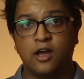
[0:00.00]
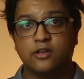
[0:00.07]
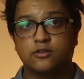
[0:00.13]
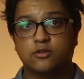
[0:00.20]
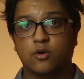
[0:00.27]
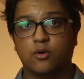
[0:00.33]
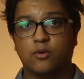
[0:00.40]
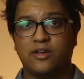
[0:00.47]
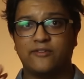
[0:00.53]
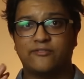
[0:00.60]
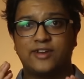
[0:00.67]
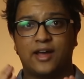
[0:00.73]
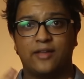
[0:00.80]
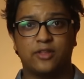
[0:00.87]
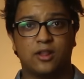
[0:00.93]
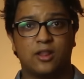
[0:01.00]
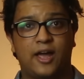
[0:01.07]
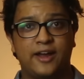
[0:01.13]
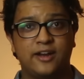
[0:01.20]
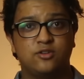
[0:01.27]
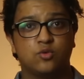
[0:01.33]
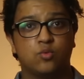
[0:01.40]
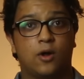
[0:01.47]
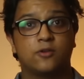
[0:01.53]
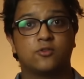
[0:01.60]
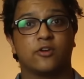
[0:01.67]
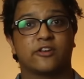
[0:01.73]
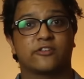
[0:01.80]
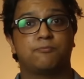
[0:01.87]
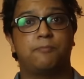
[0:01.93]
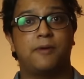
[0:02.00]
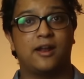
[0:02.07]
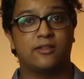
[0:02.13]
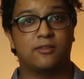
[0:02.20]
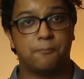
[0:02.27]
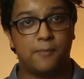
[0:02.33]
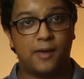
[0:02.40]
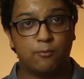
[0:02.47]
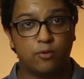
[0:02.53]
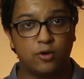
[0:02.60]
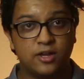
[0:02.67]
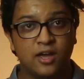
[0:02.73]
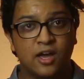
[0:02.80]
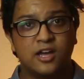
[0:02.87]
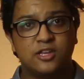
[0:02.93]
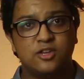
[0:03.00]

so if down the line you want to expand the memory,